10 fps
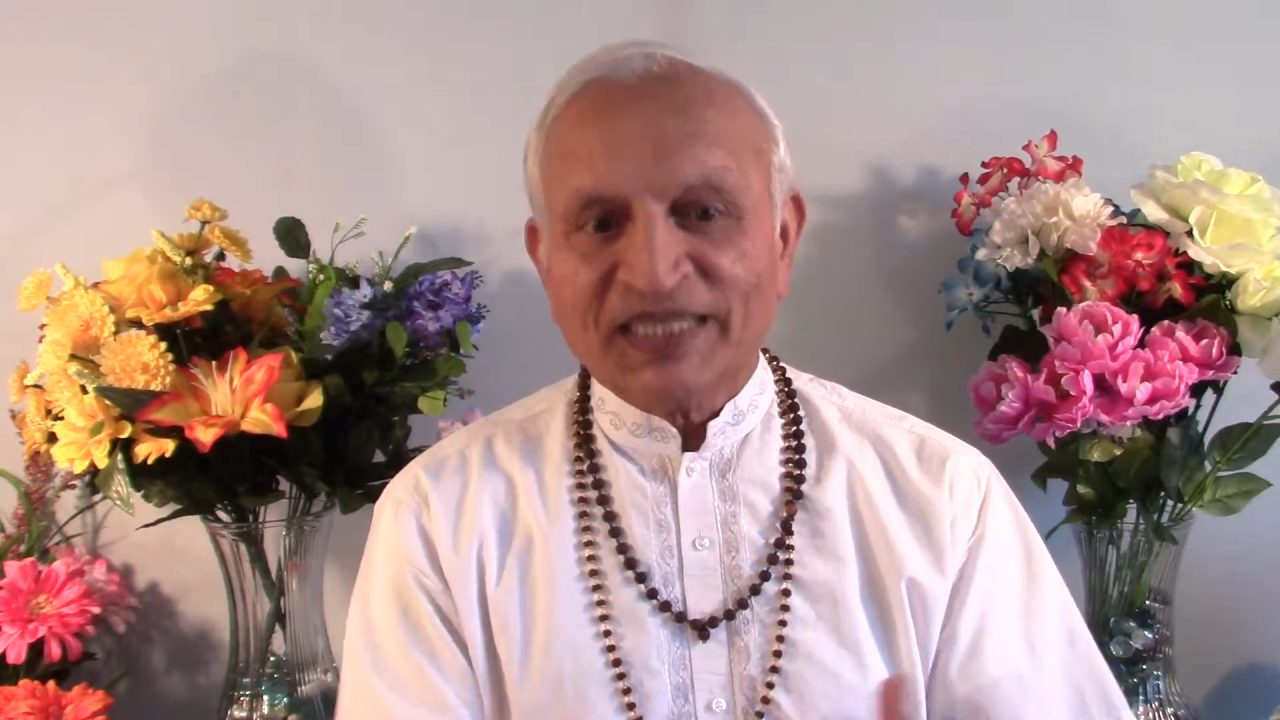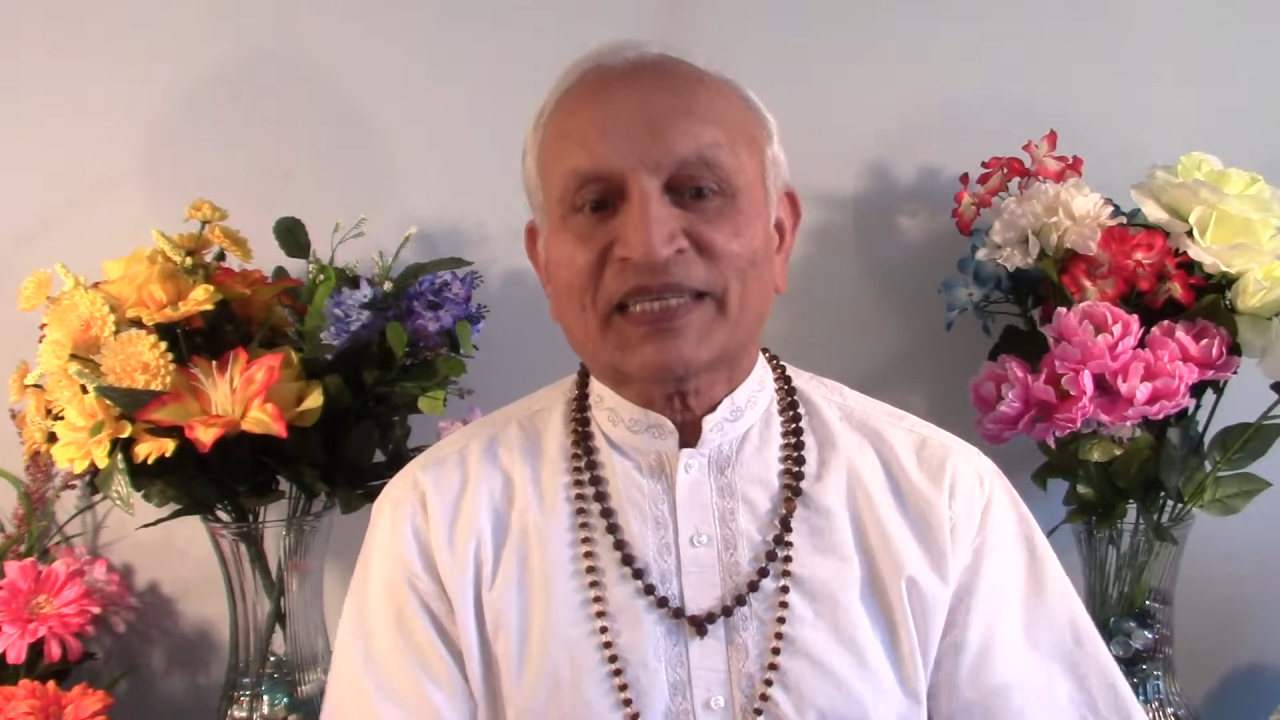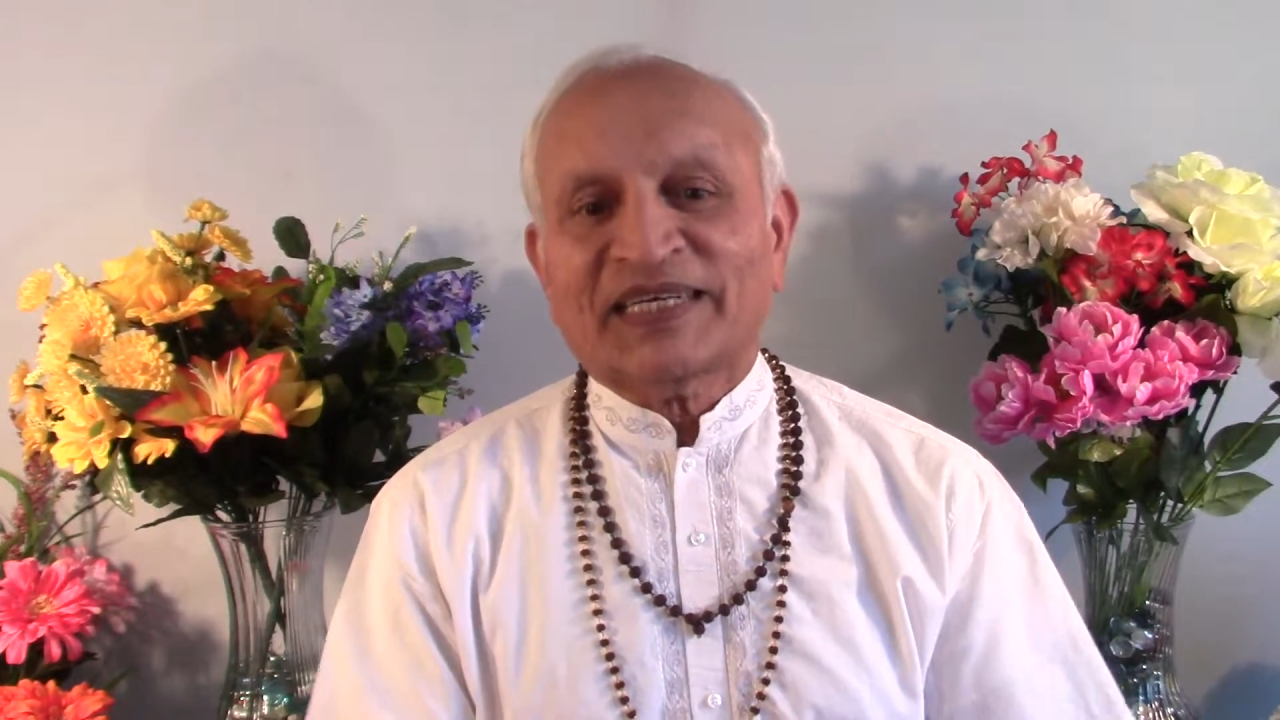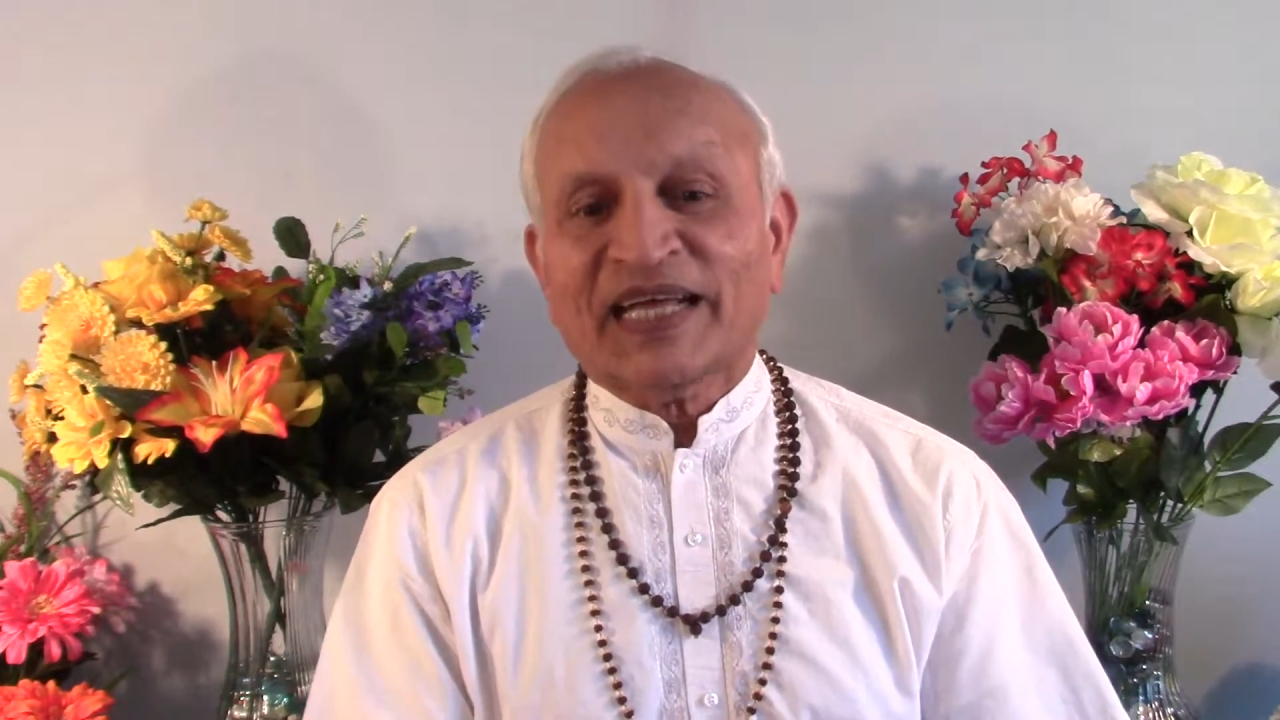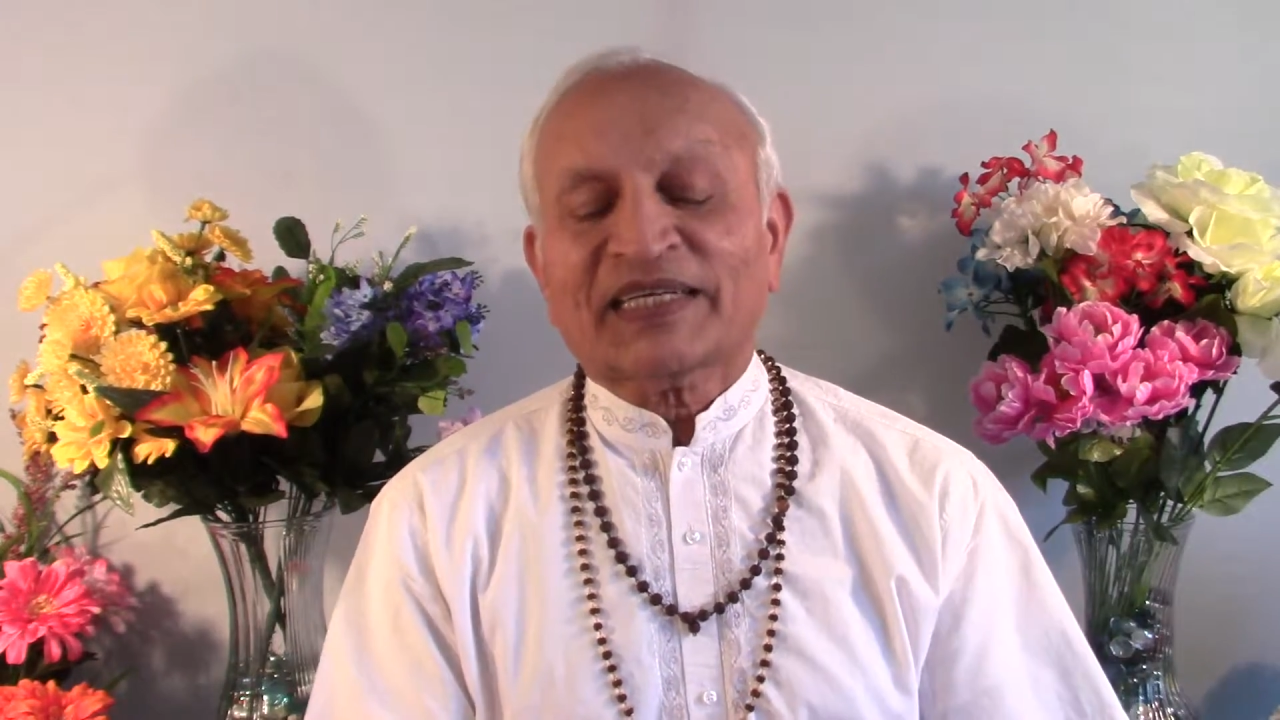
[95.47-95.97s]

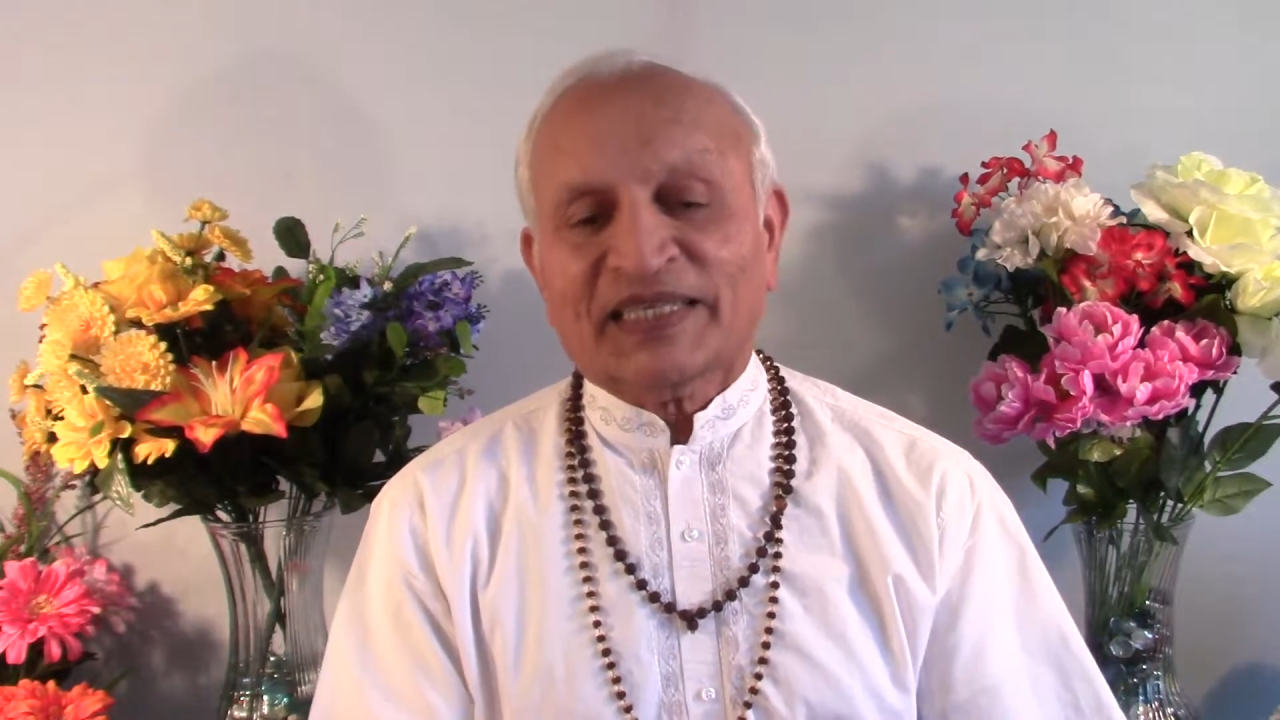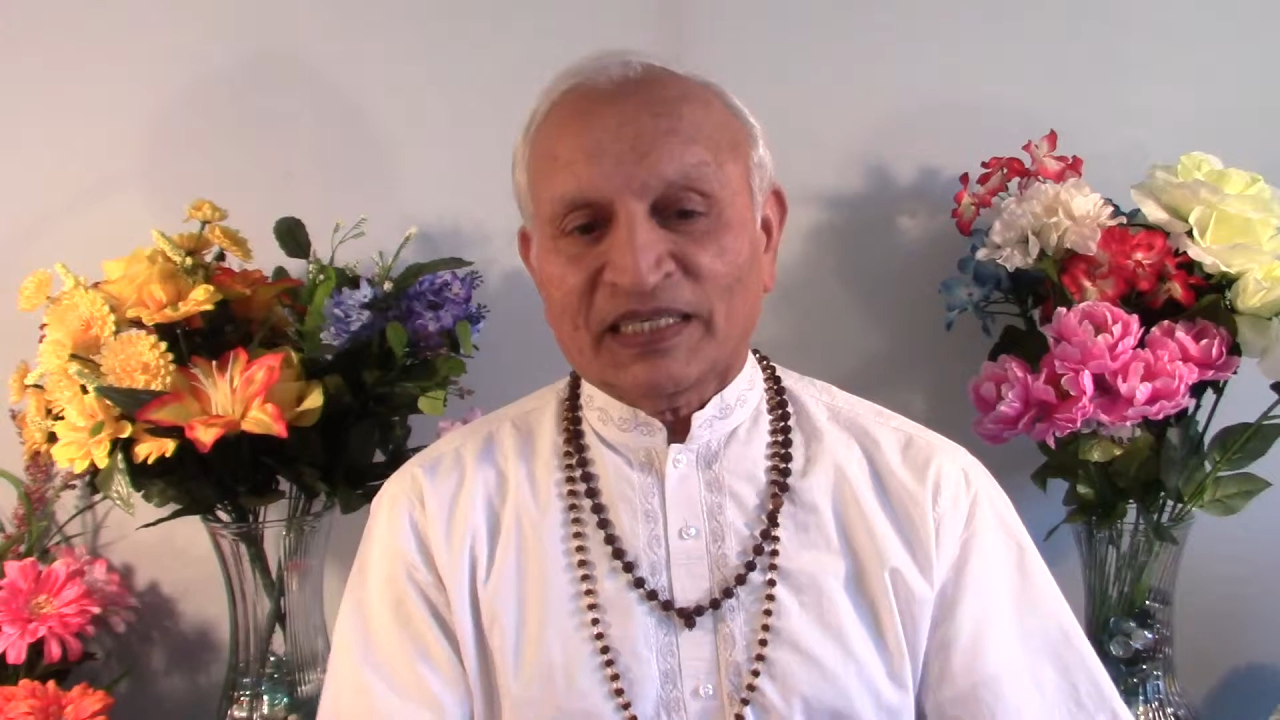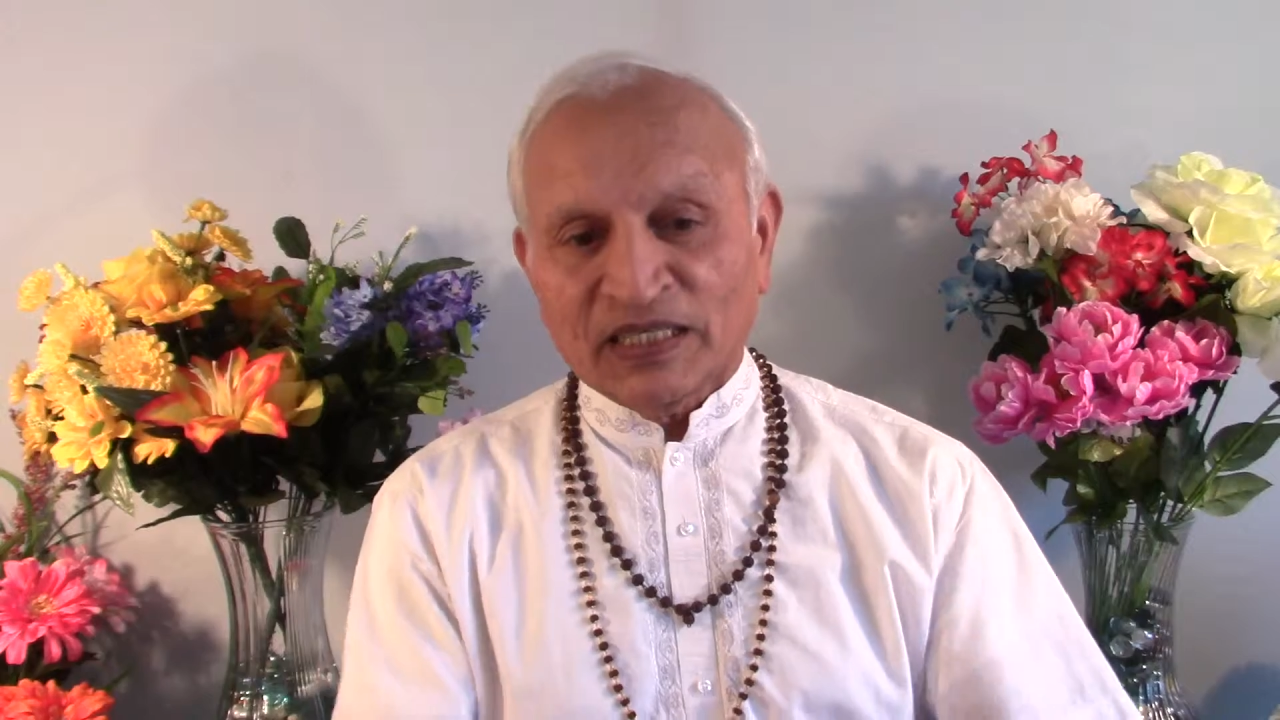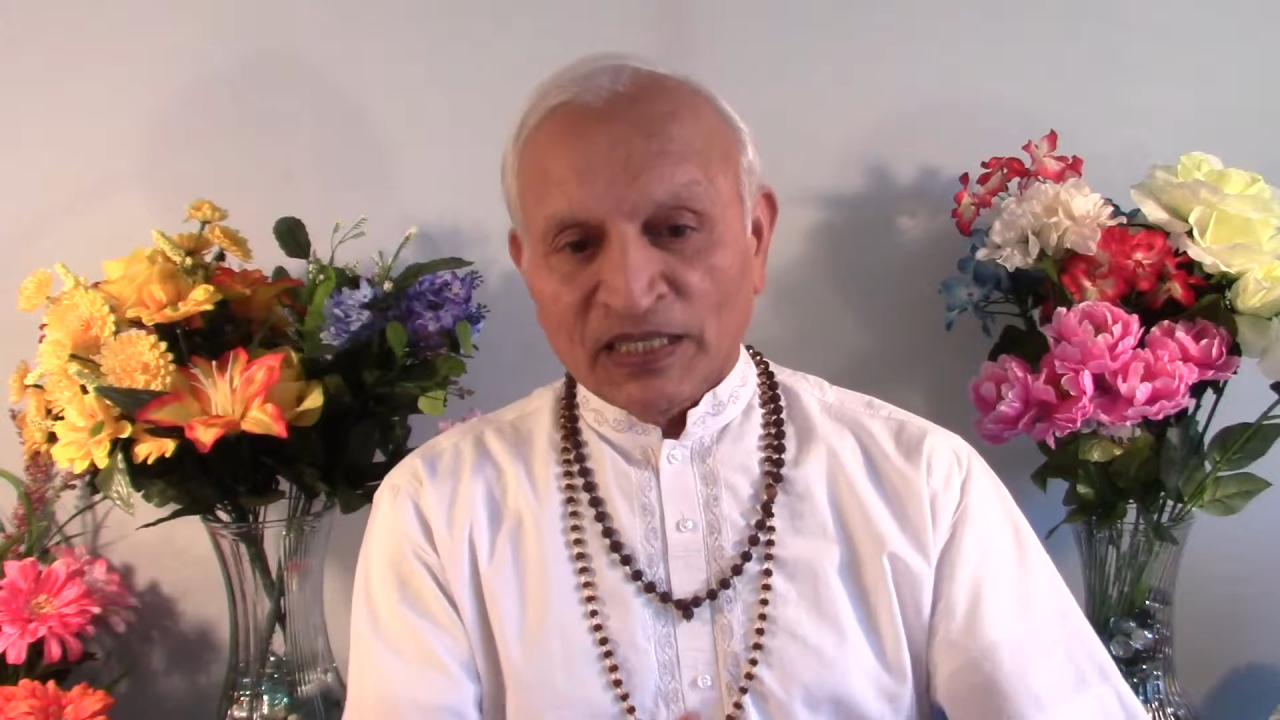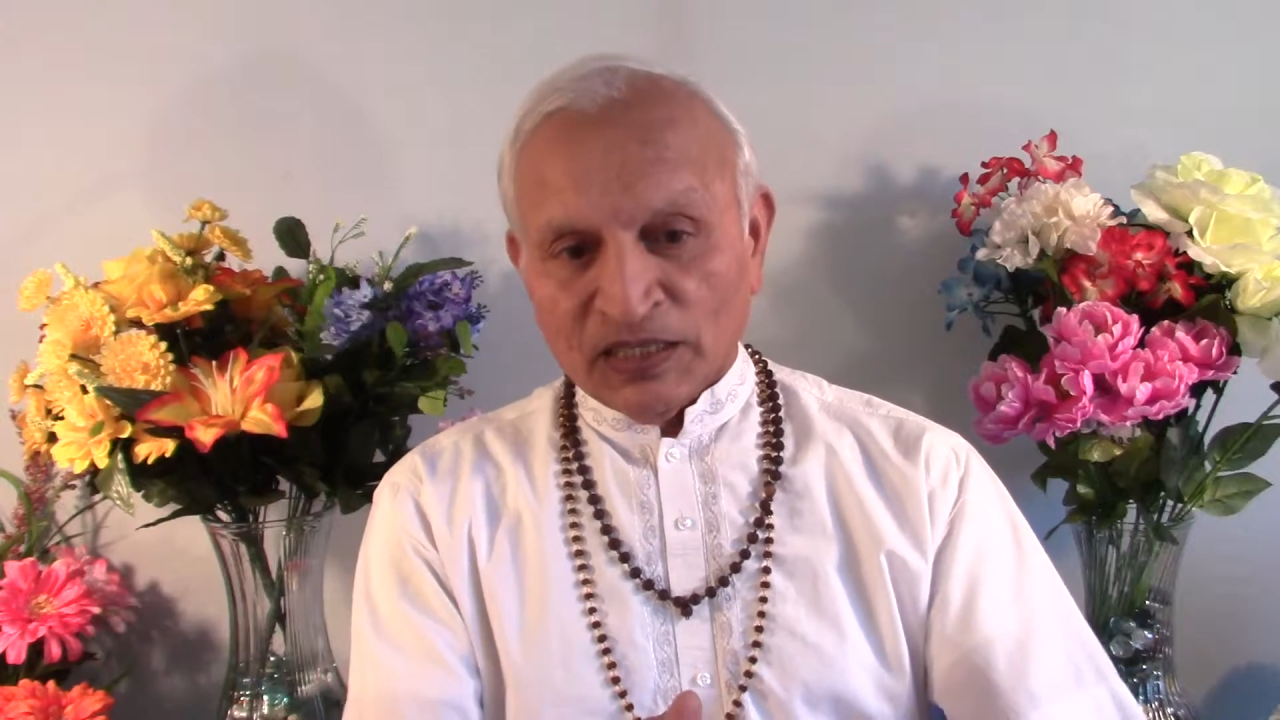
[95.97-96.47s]
connected